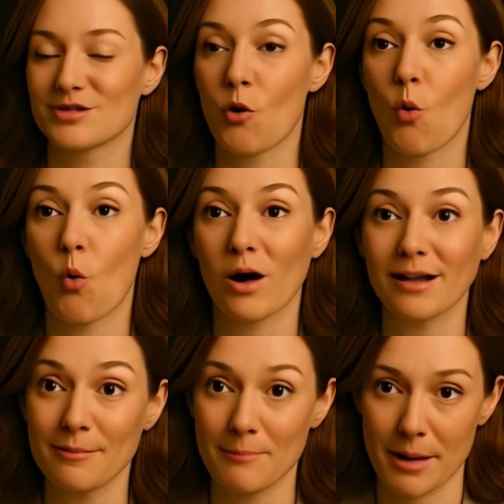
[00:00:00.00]
So what
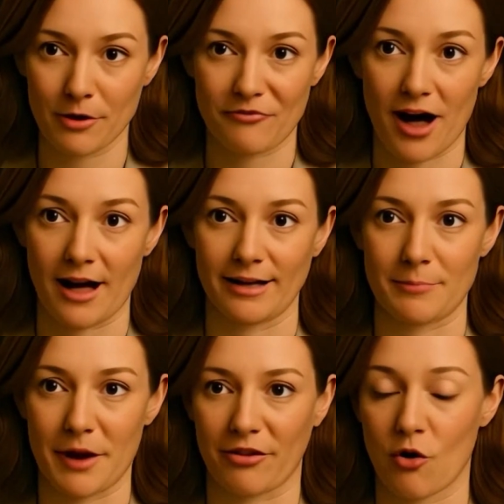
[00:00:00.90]
did the paper find
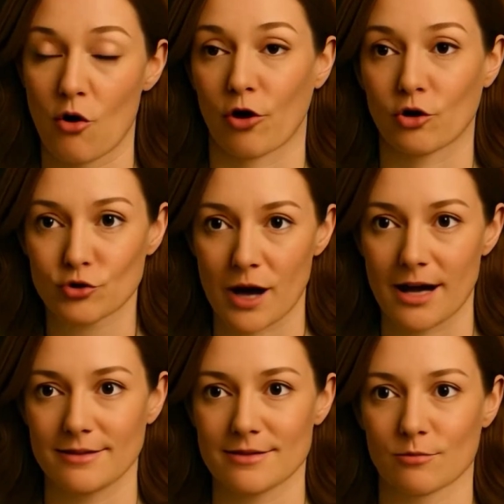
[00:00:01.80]
about the overall
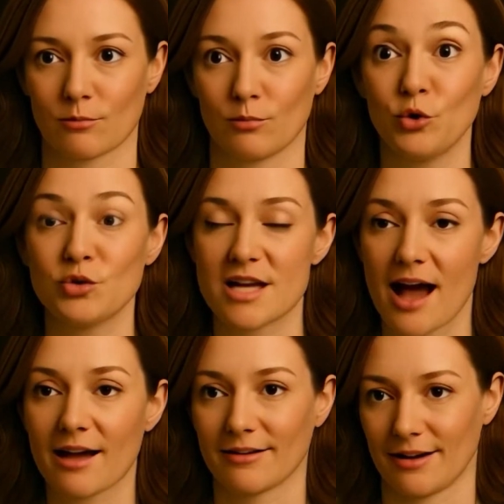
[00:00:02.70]
trends? Who's
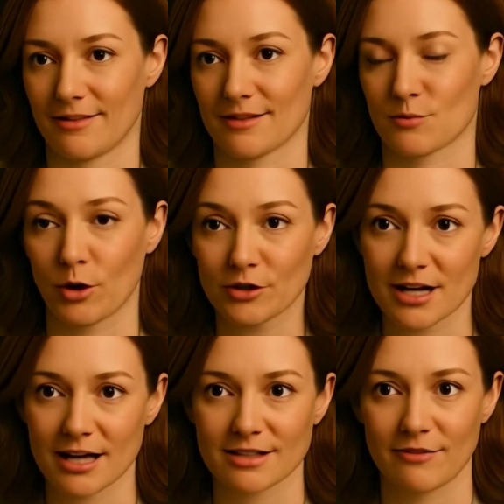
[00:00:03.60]
tackling this? Where's
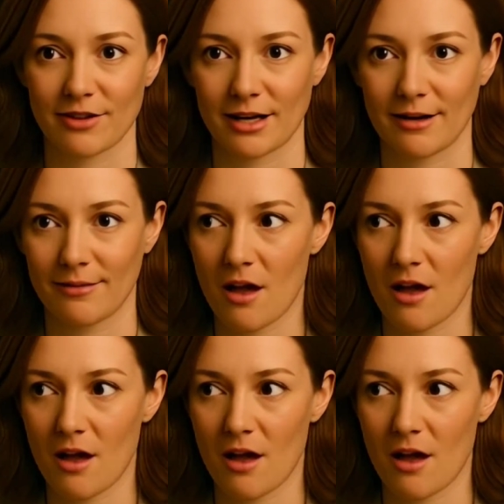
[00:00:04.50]
the activity?